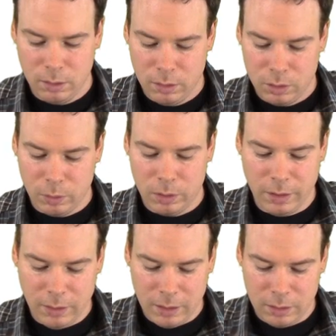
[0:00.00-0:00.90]
So we're
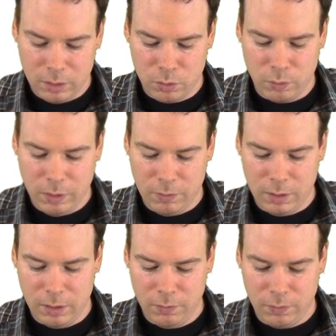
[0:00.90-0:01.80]
looking at the
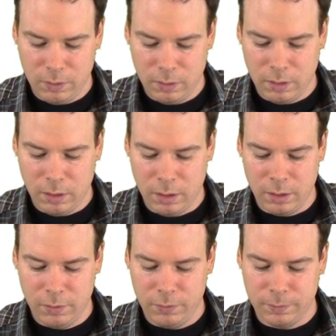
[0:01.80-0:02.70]
derivative
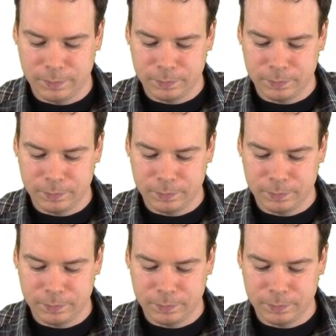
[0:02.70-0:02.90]
of